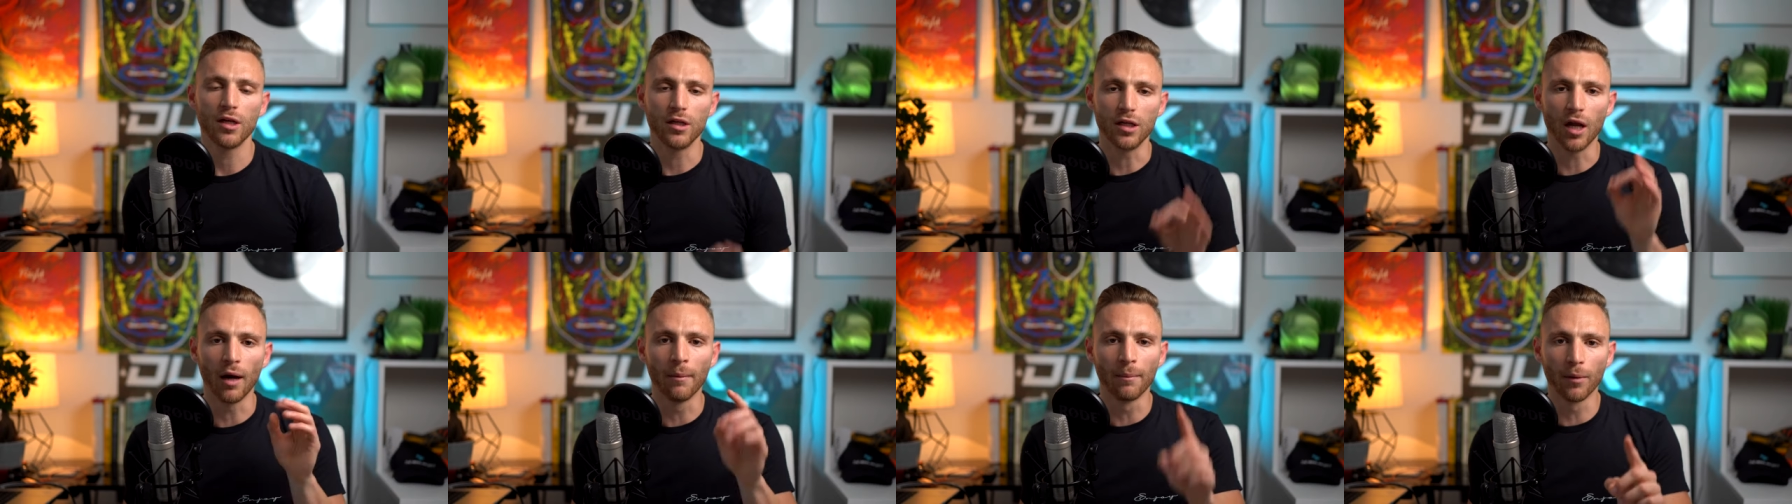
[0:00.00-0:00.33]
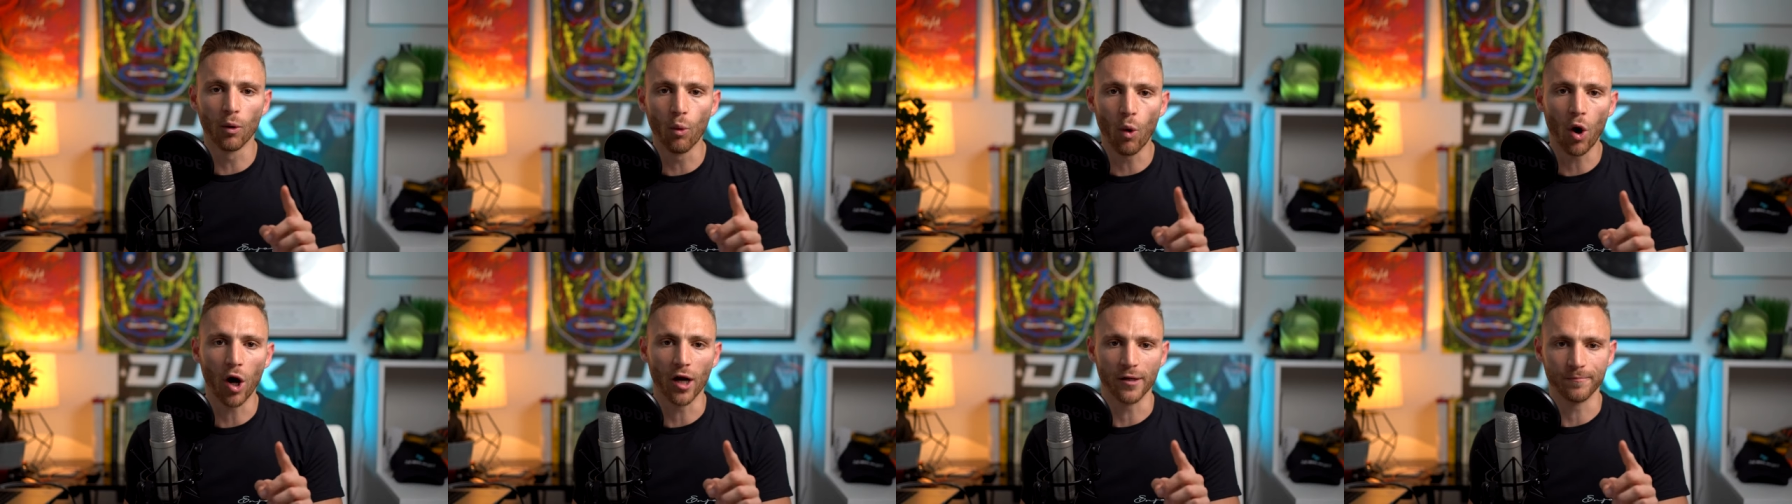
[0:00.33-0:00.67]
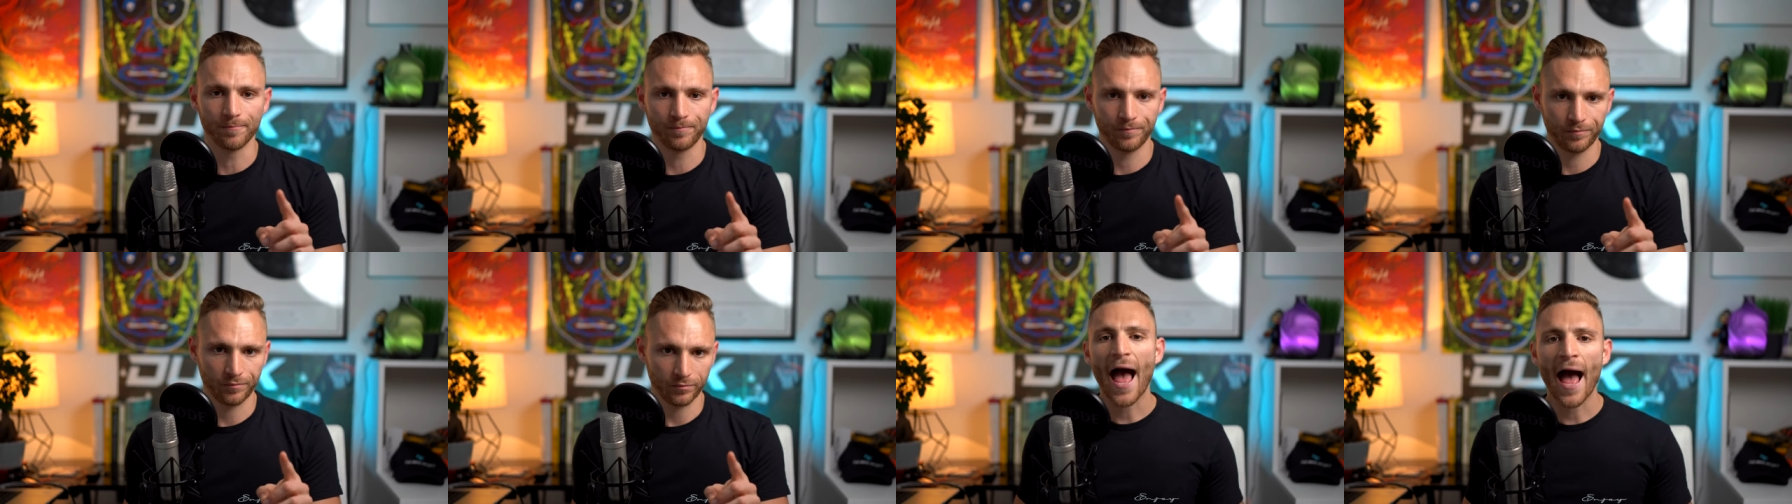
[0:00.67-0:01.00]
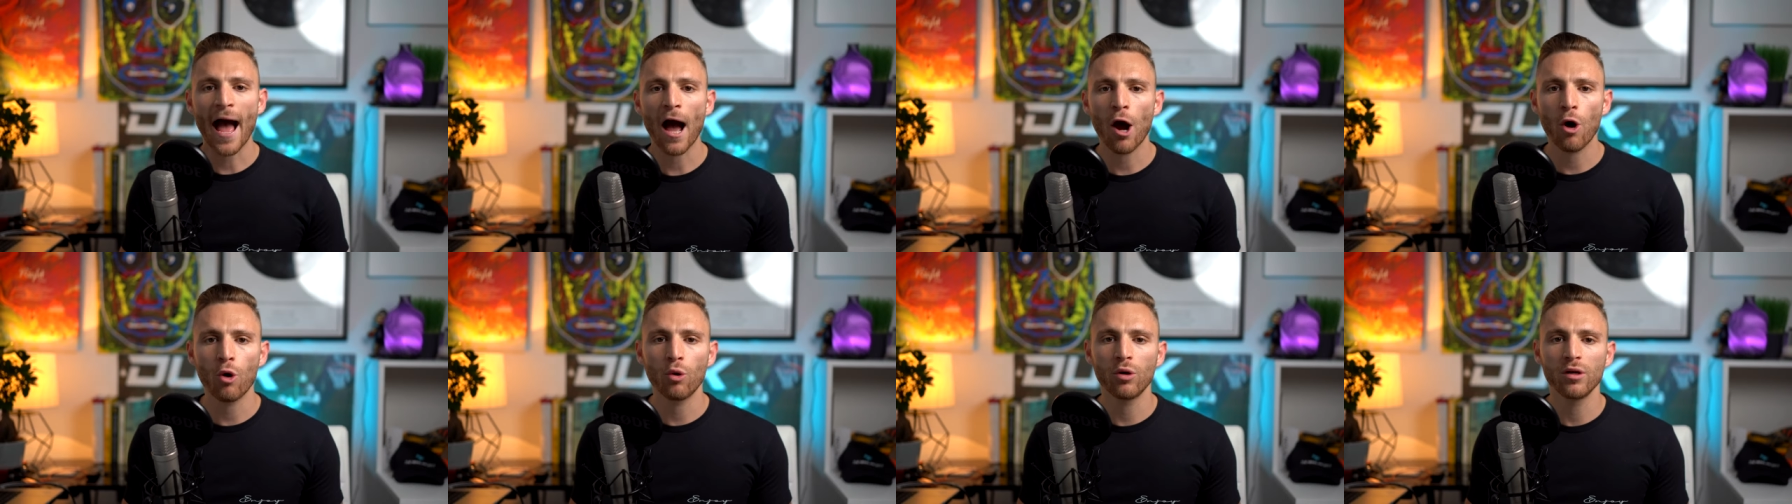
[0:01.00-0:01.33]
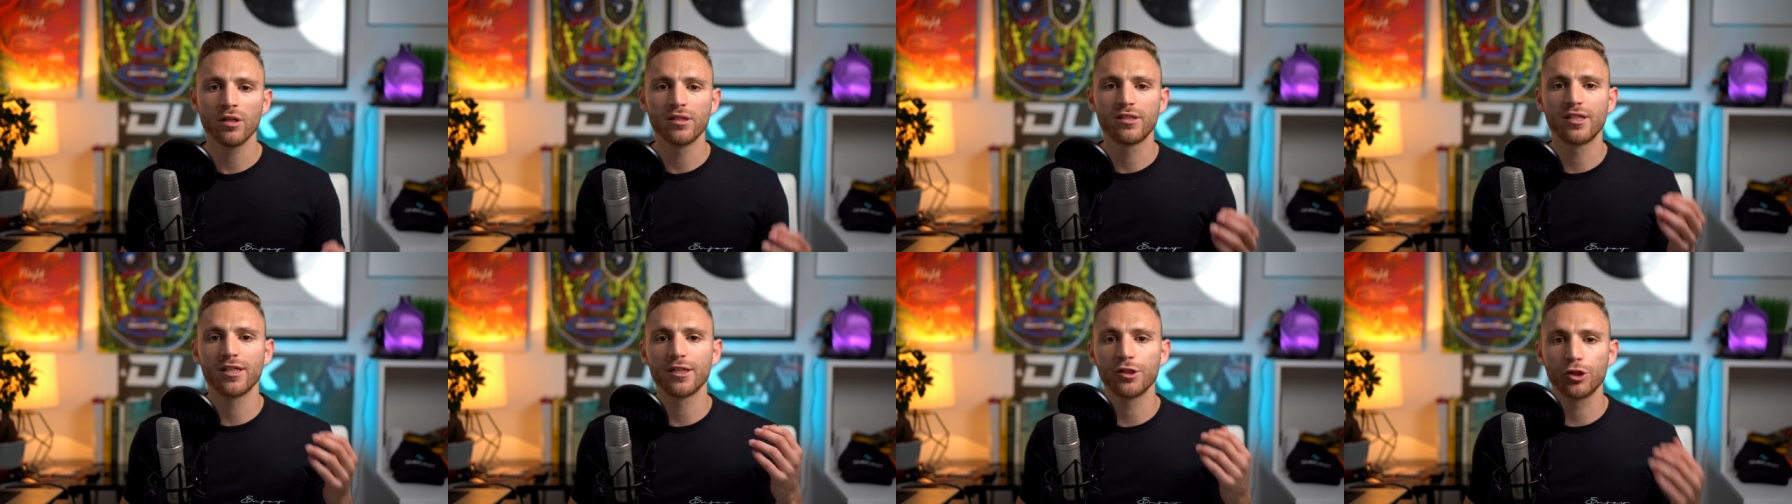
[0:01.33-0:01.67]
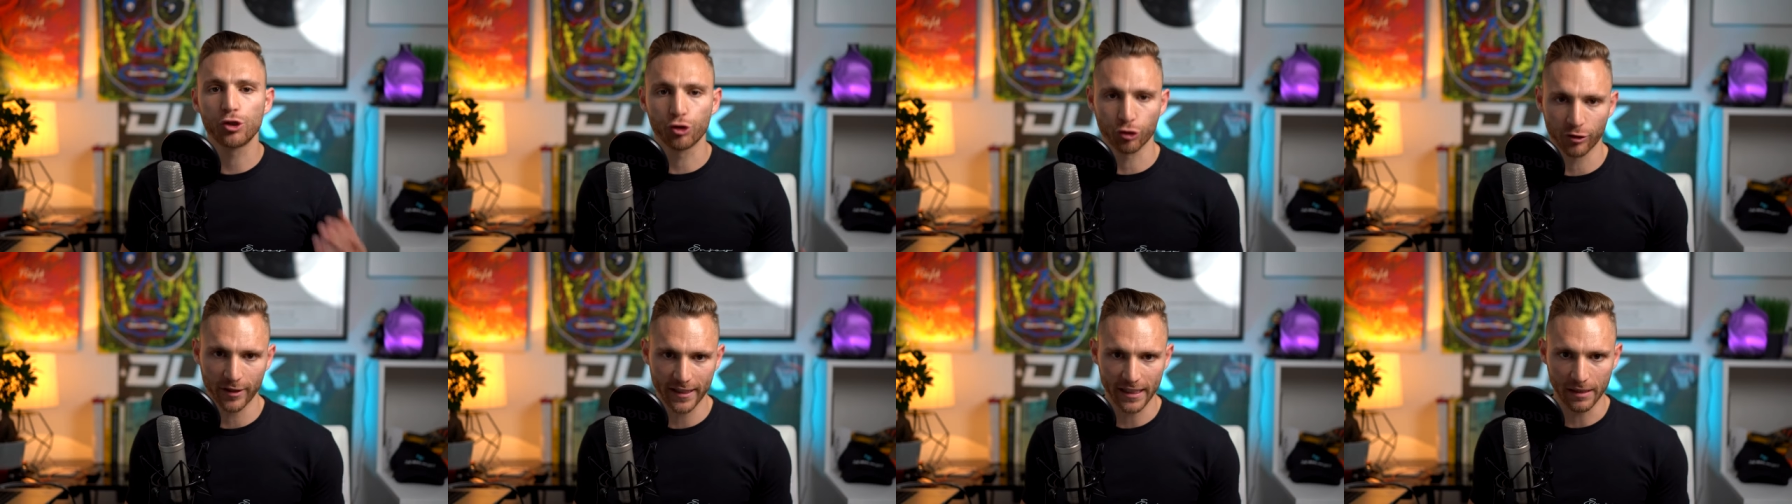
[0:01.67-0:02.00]
Number one, how to
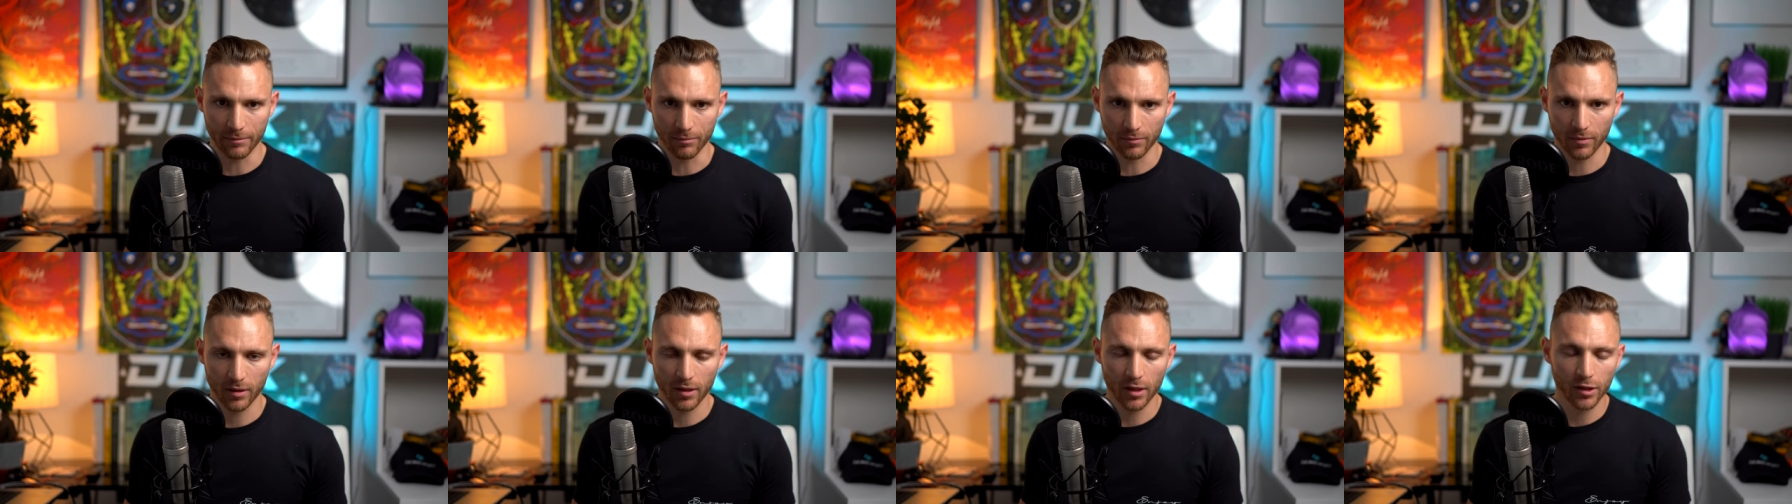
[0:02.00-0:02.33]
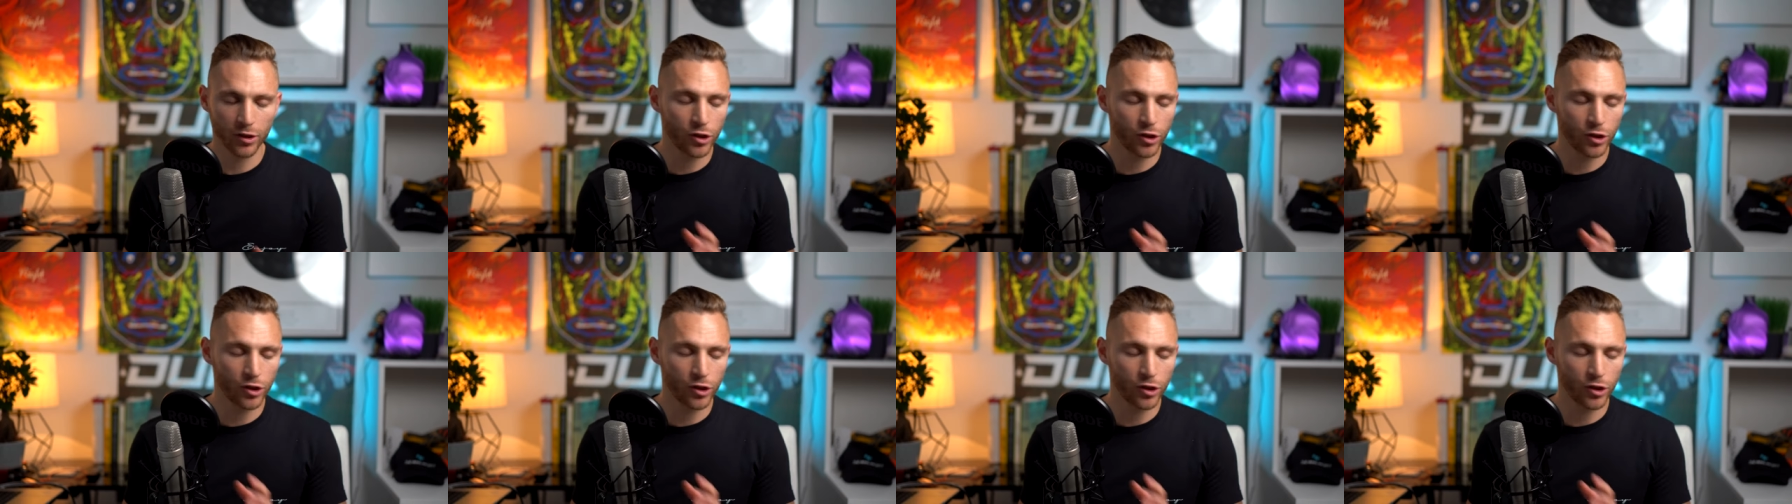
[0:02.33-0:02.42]
dream.